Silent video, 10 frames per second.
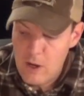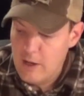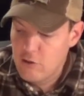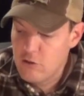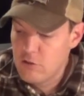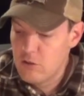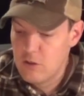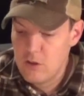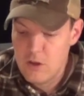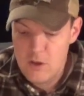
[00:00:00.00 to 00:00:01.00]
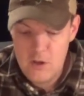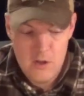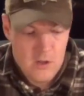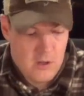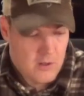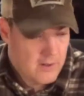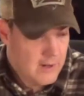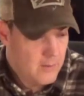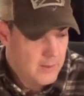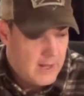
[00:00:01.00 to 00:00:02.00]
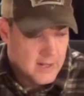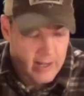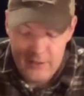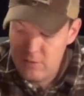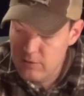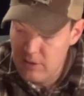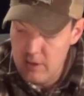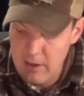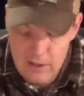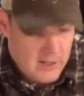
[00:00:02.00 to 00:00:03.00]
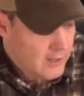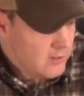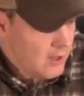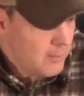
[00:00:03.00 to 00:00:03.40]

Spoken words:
Watch. Alright, what we got next? Next